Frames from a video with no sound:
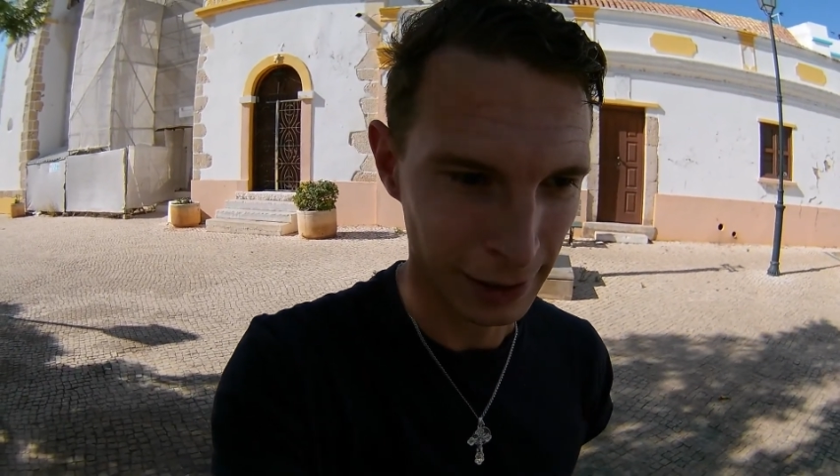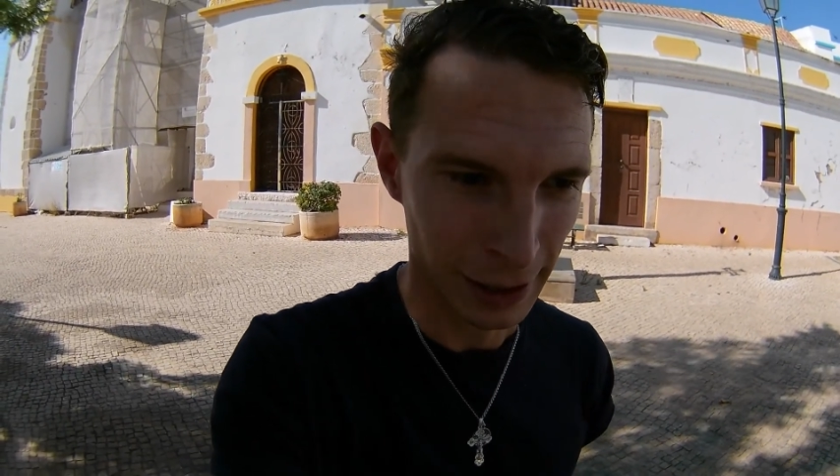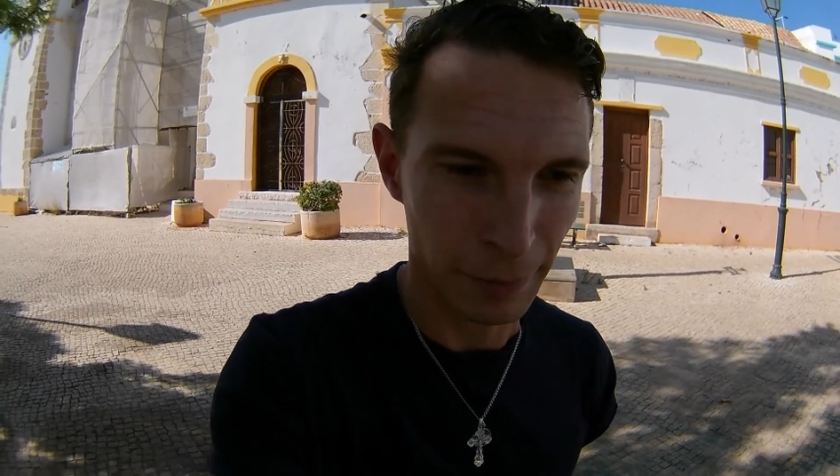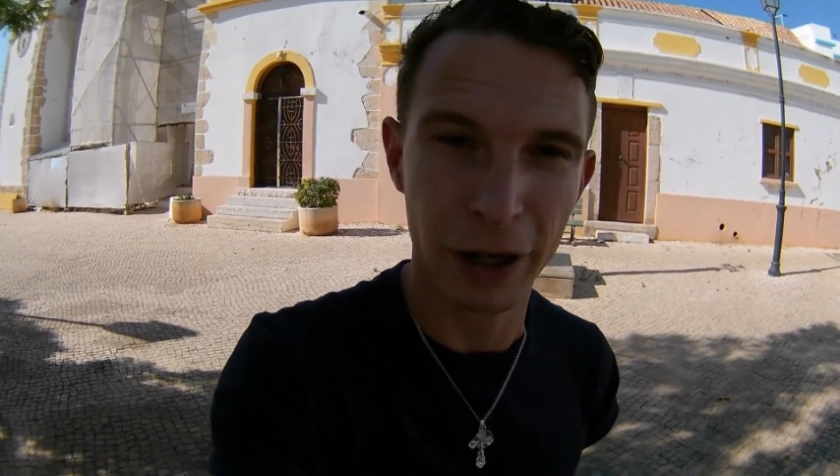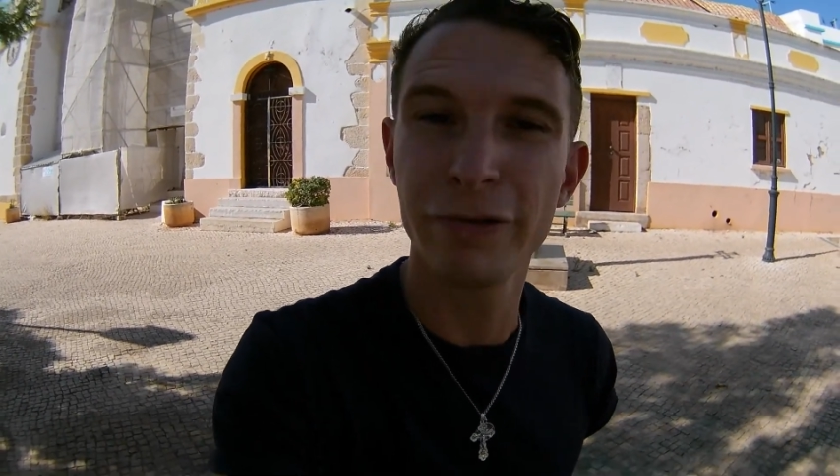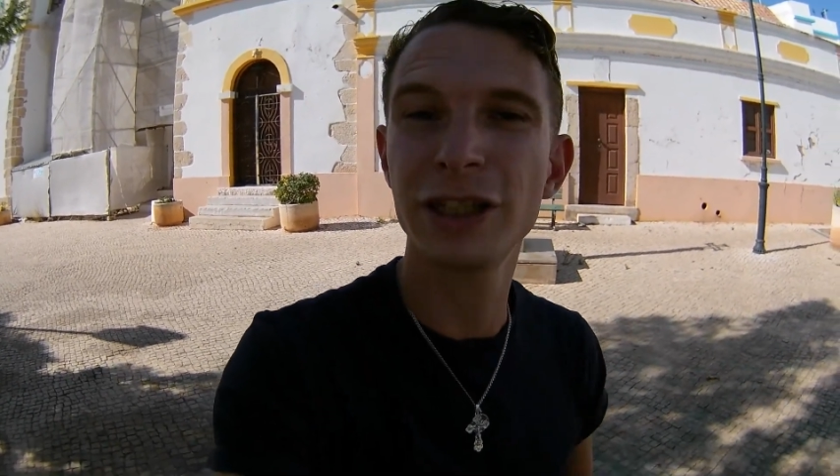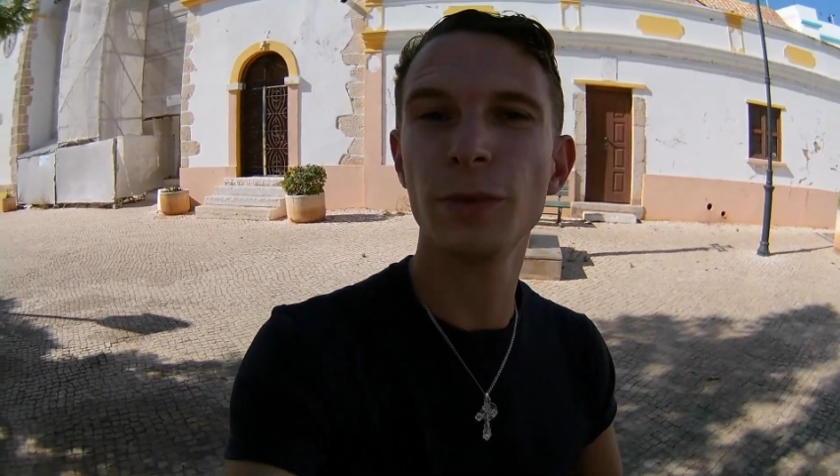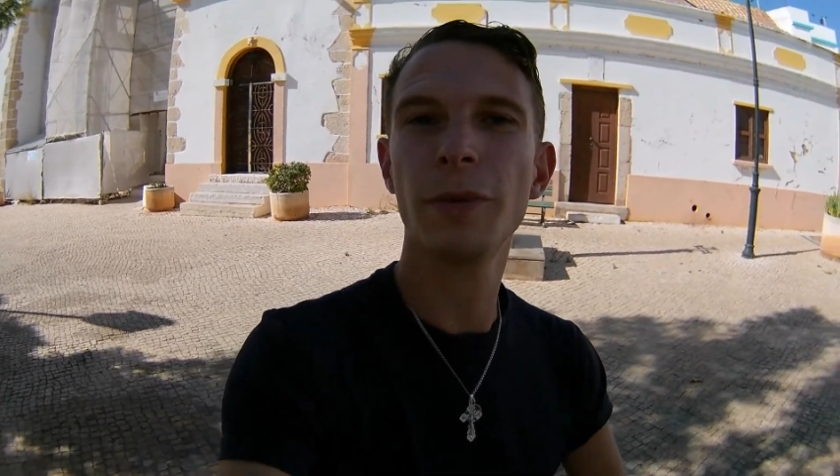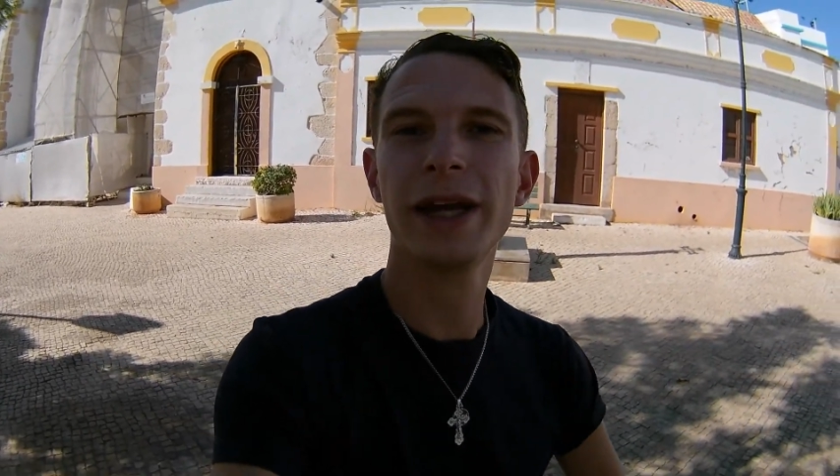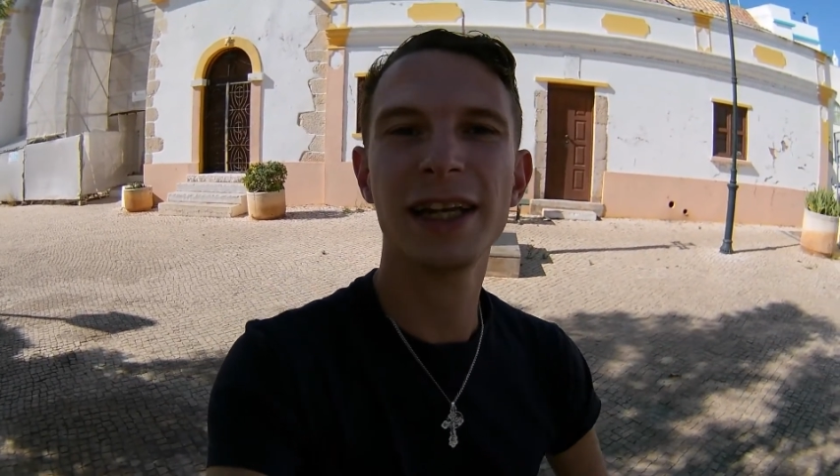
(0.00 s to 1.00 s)
Well, the reason why
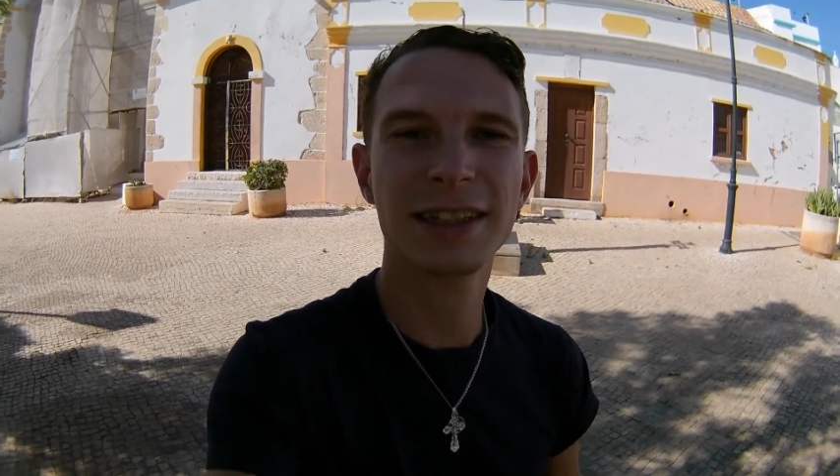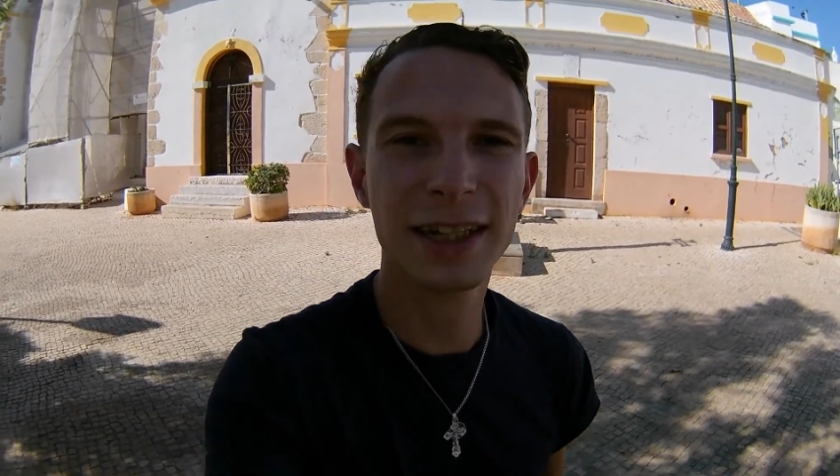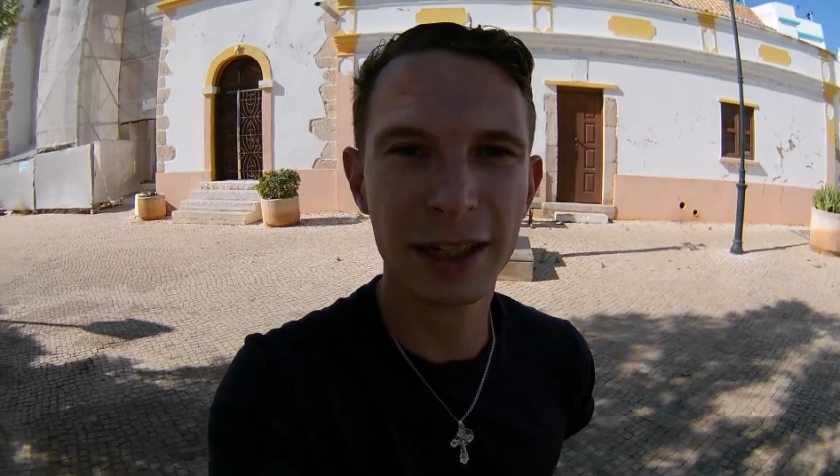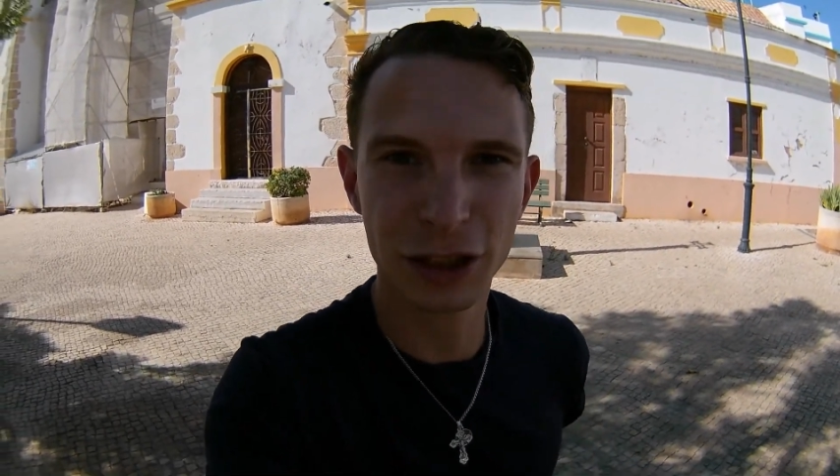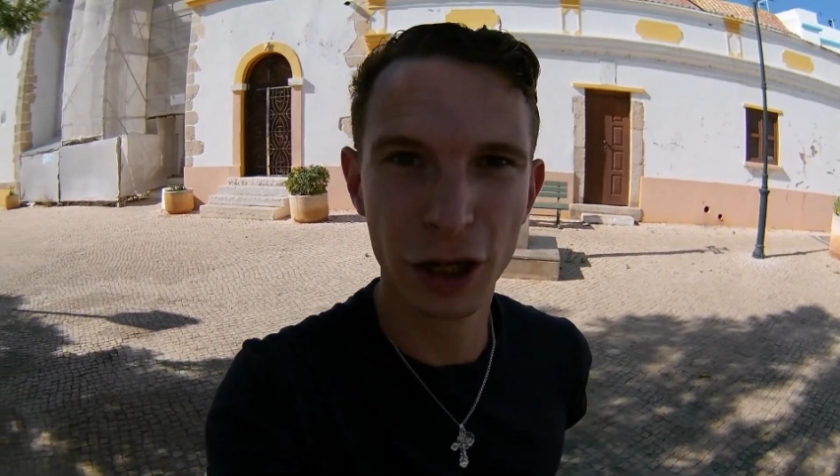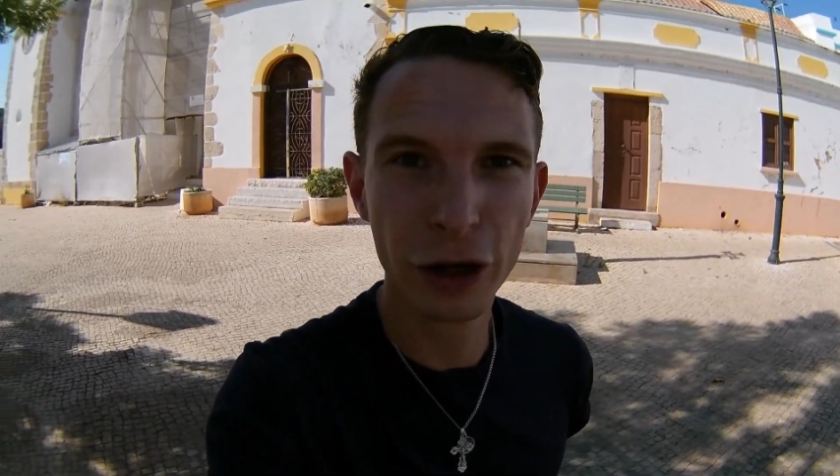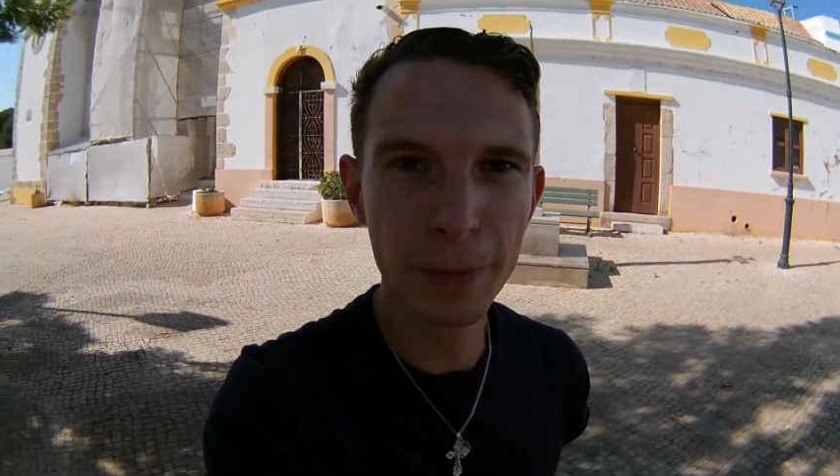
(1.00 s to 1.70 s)
we're here today is to learn a